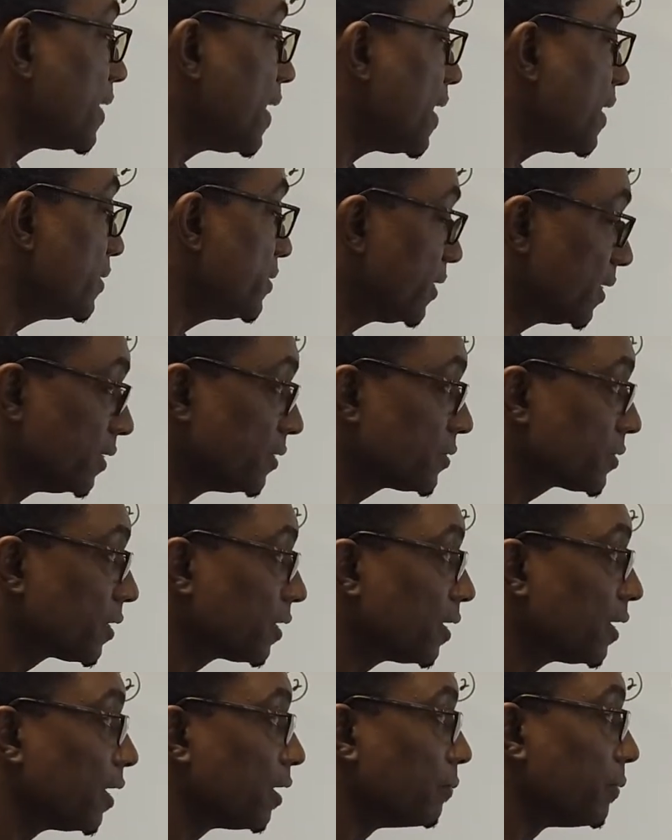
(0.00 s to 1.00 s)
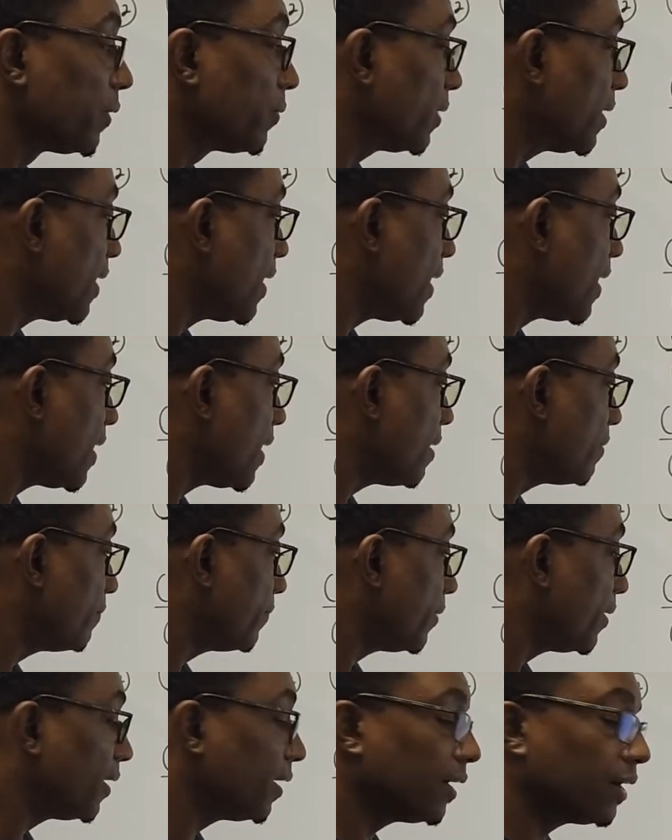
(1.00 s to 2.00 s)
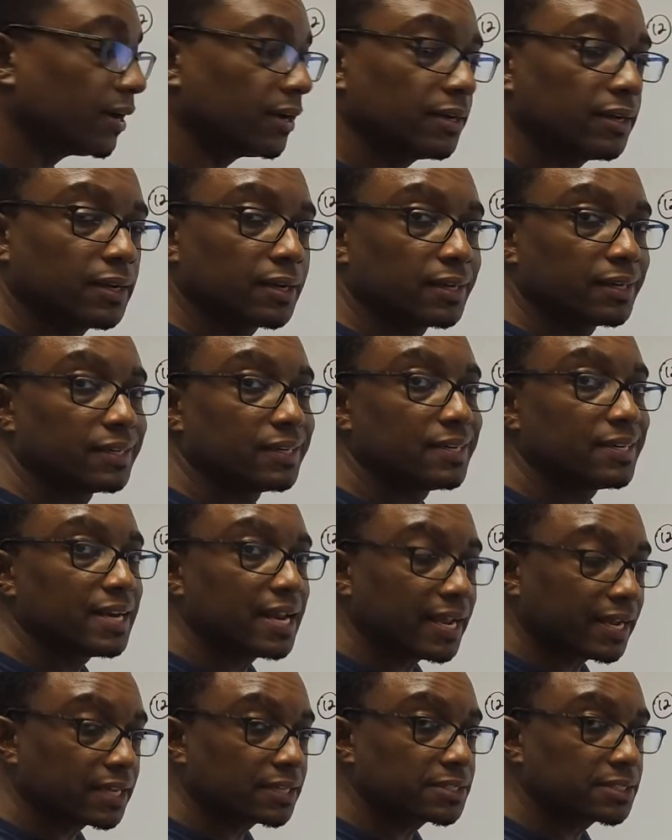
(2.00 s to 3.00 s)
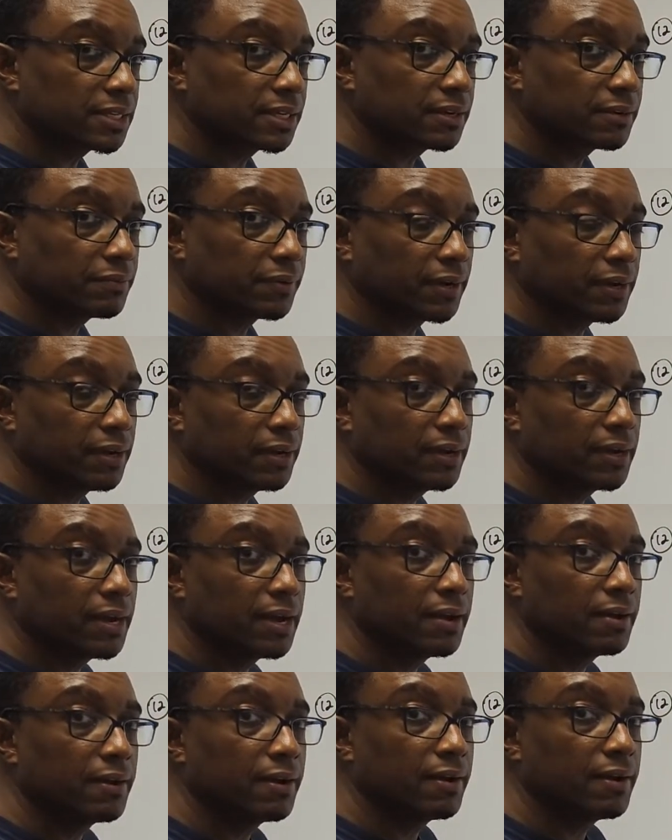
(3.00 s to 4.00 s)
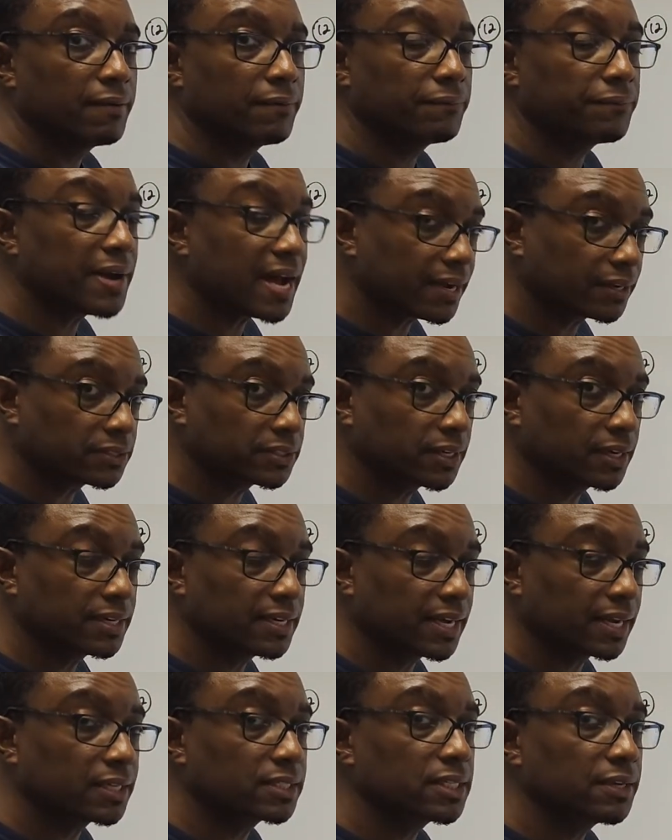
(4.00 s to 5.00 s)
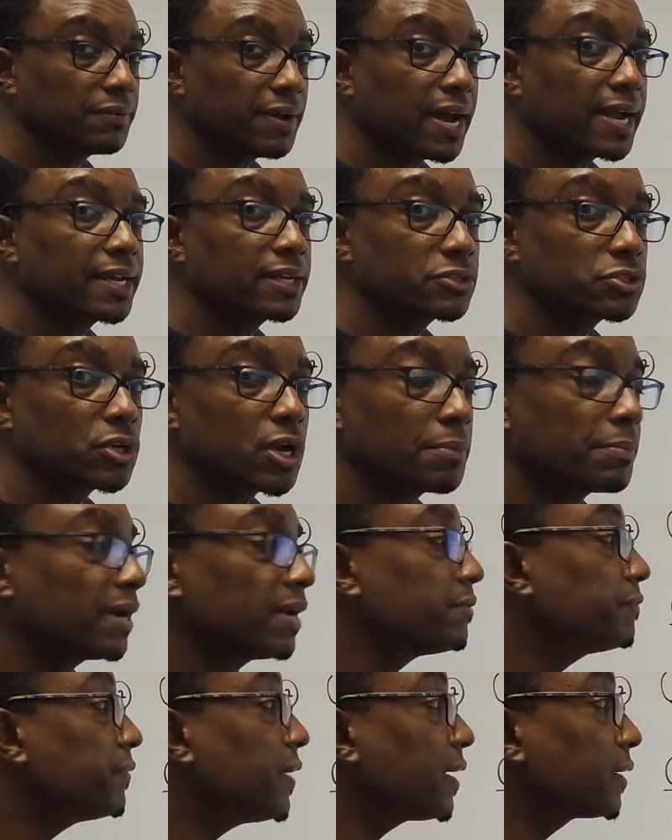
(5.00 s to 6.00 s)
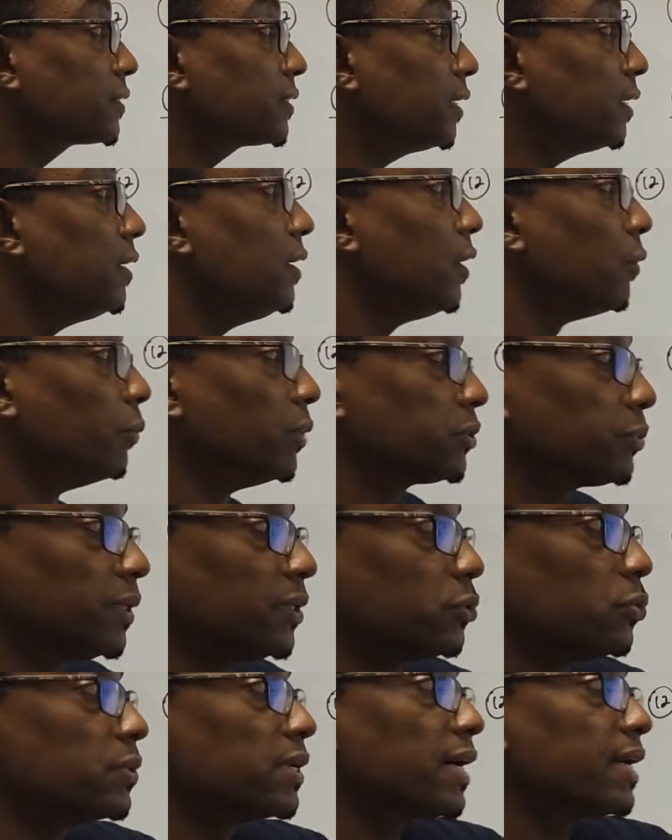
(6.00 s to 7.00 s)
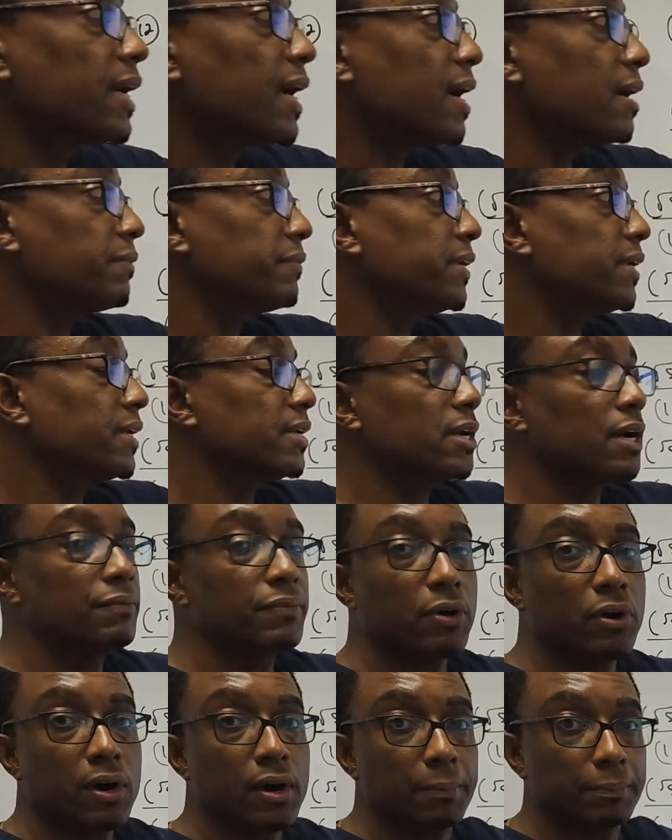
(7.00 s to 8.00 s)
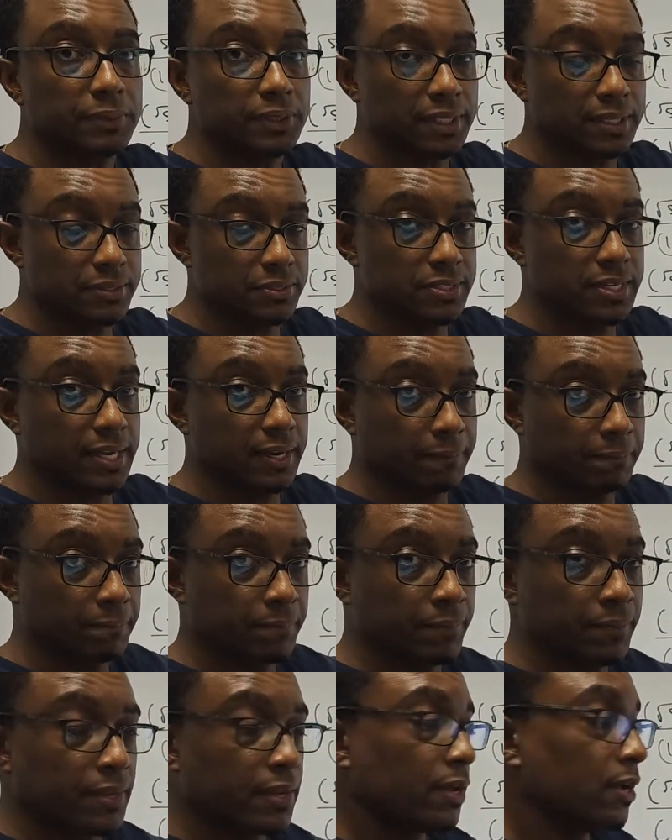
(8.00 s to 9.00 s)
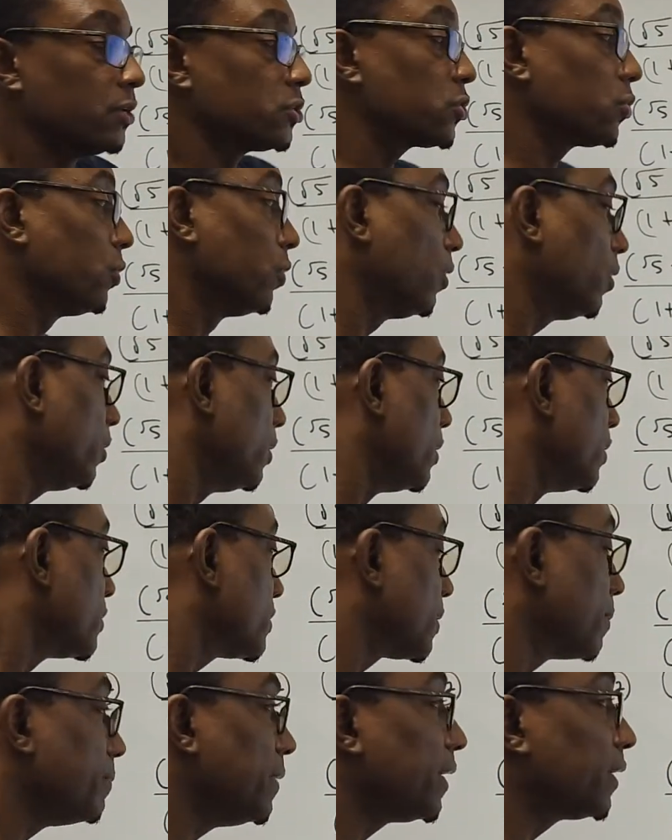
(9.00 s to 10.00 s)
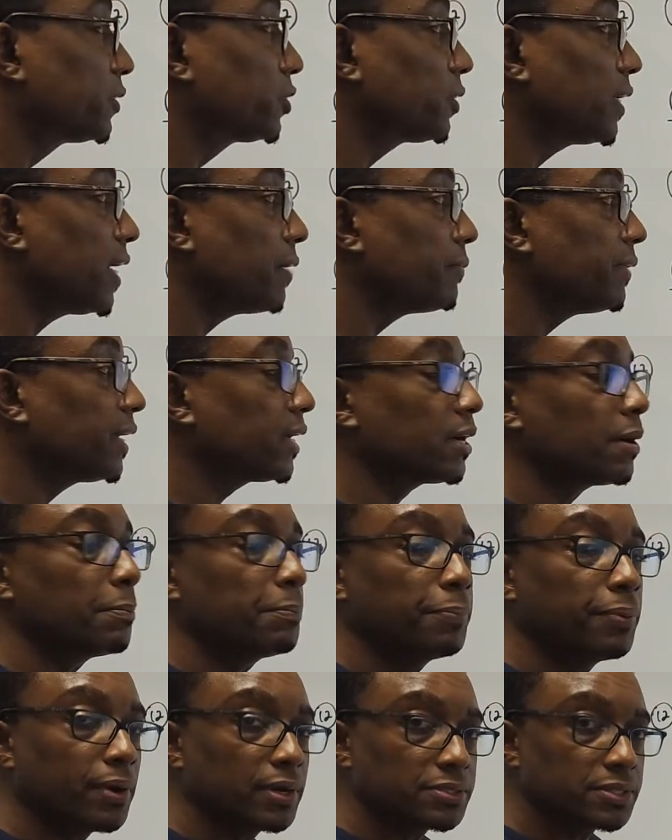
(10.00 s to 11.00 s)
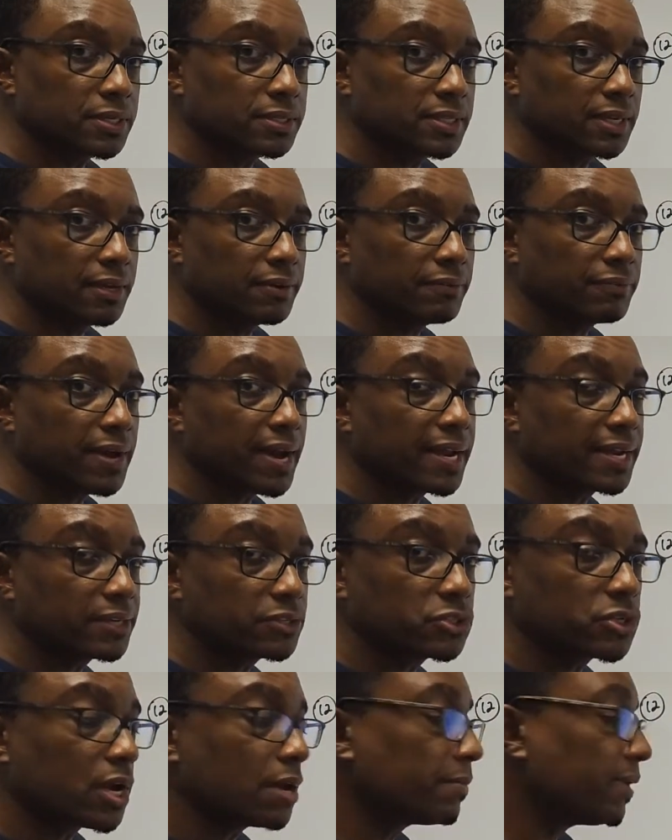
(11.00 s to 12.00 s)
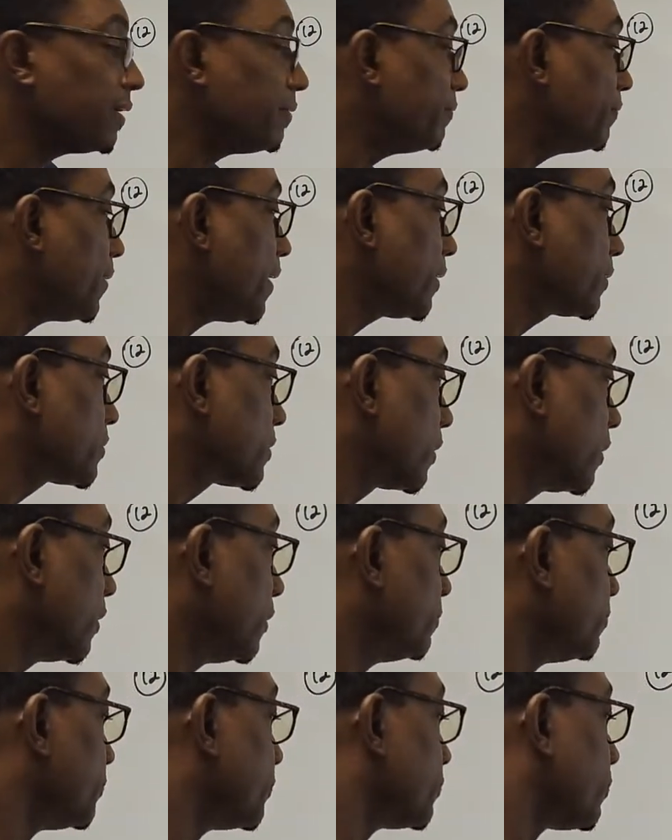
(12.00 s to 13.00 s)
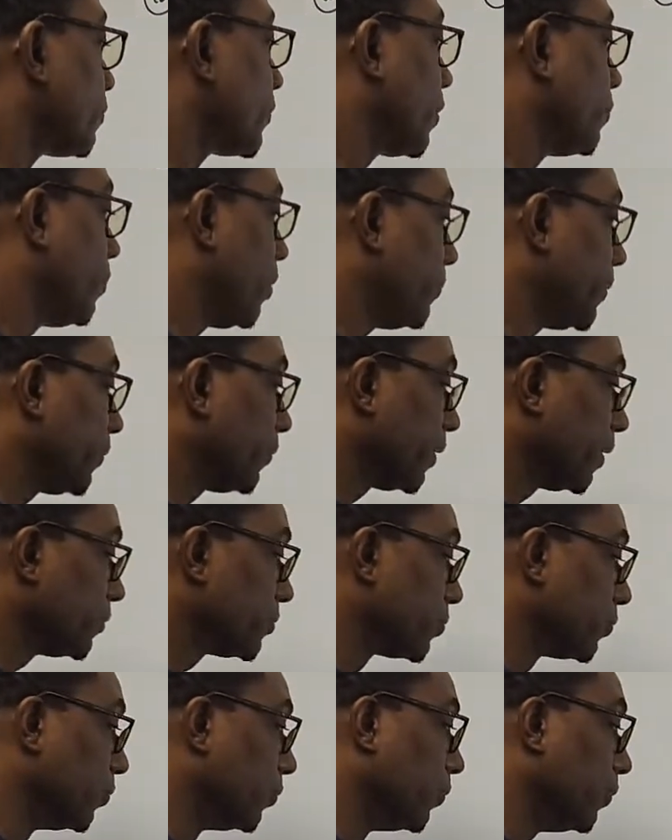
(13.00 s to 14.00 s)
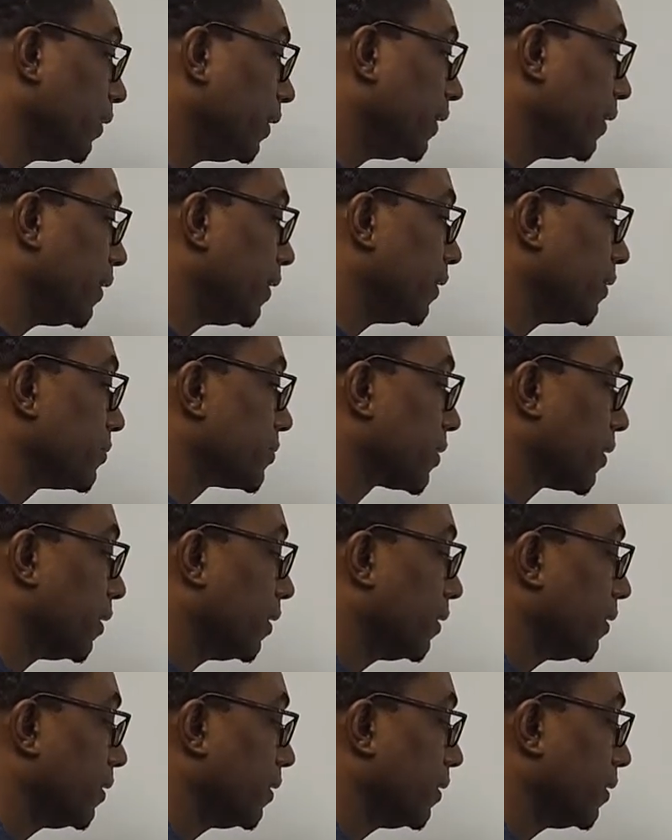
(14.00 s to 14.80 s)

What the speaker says: it as is, we're going to have a negative factor, negative highest common factor, which we do not have in any of our options there. So, to make sure that we get a positive highest common factor, what we're going to do is